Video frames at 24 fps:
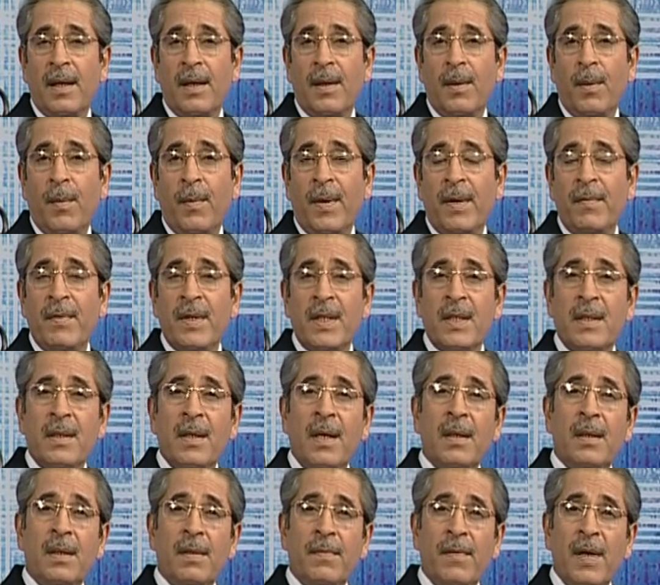when we
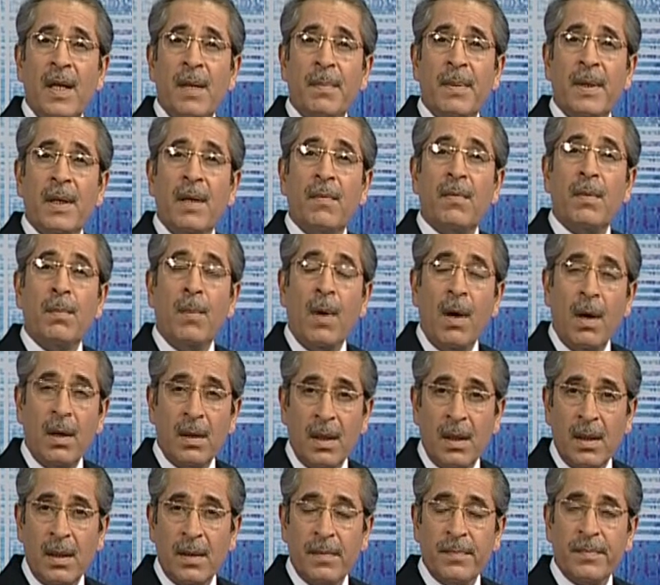start developing our
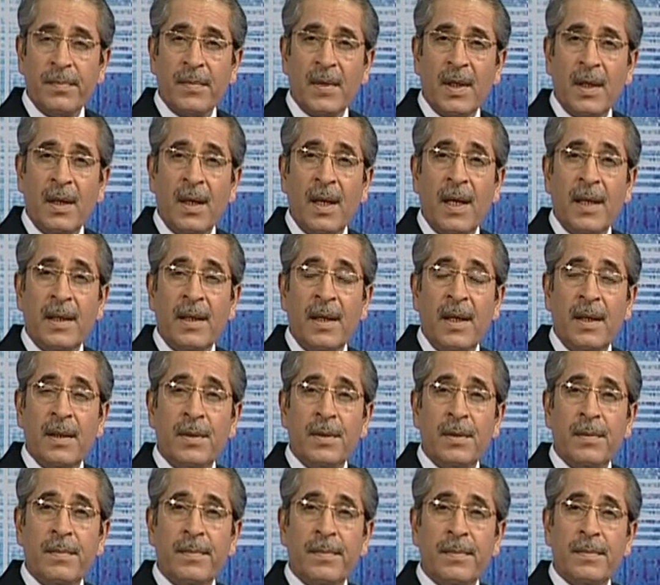model, like I
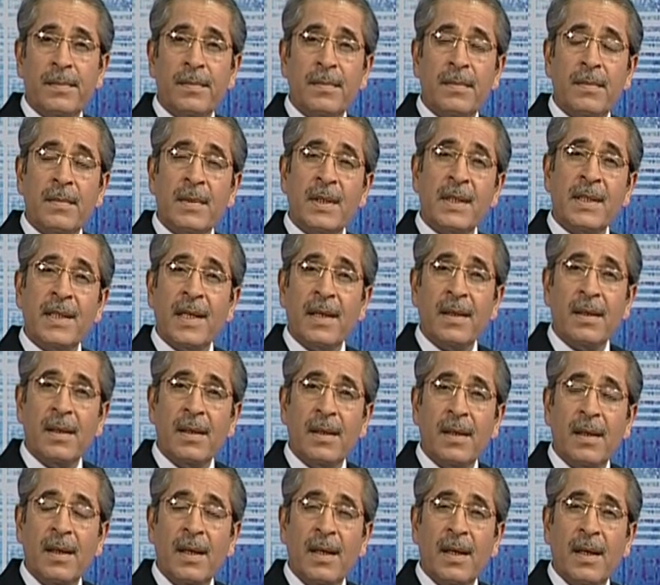said
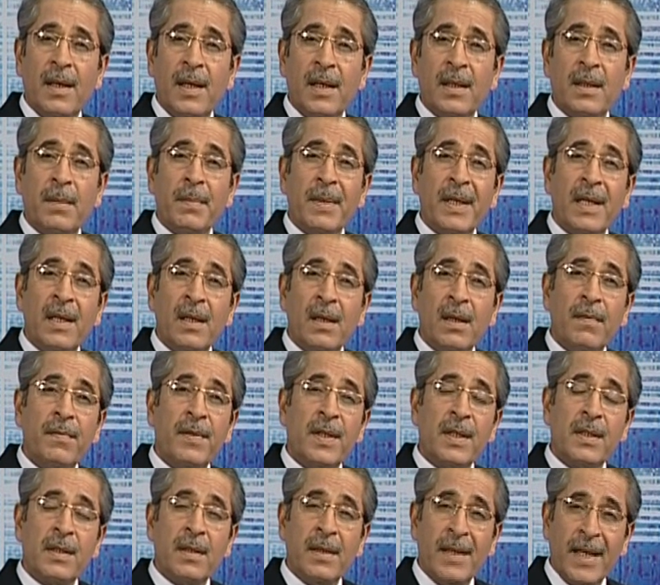at the beginning of
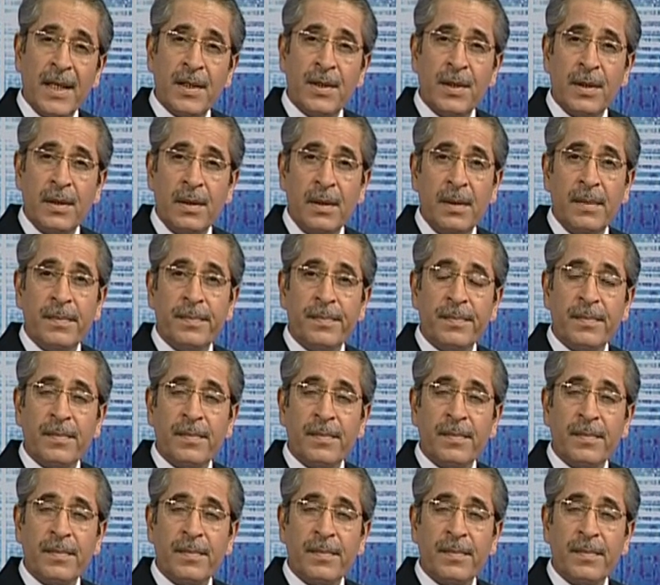this lecture,